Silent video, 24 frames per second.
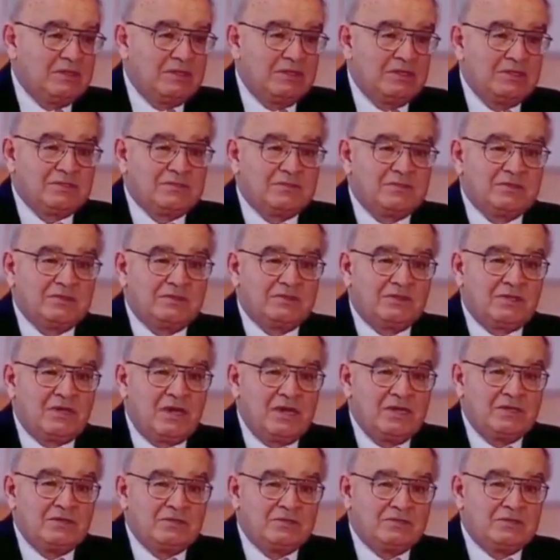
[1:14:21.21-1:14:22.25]
It's been
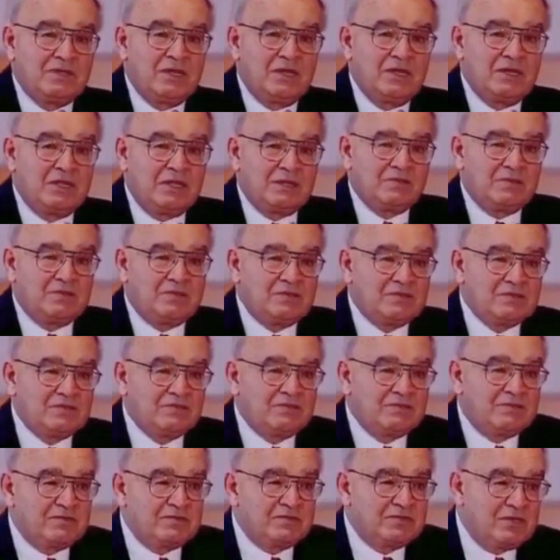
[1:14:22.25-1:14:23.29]
trying to tell that
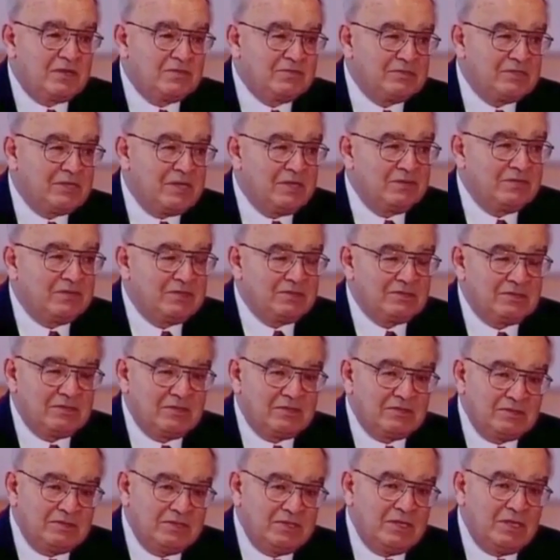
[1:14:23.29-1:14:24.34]
person for some time that you
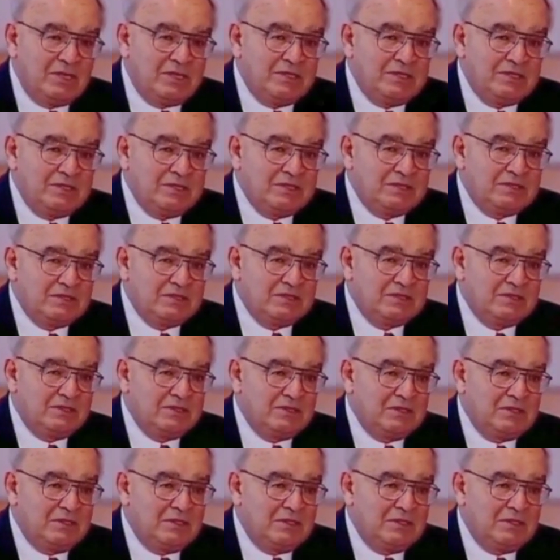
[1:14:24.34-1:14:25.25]
are dehydrated.